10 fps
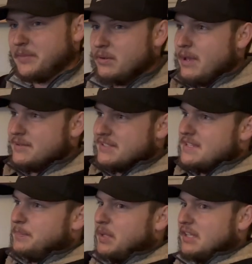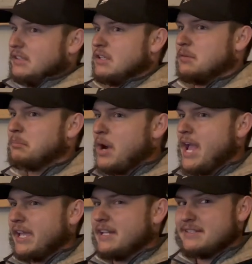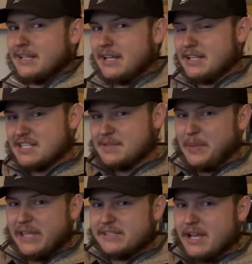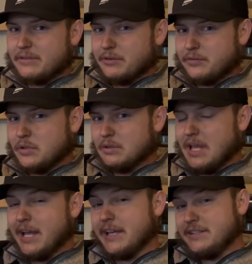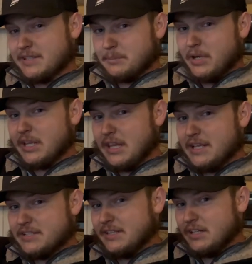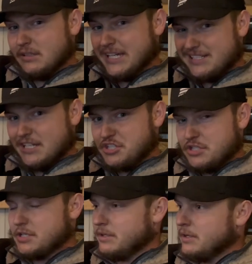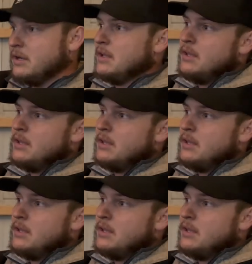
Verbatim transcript: there when I was zipping in the little brackets that kind of space out the fuel lines and brake lines so they don't touch each other.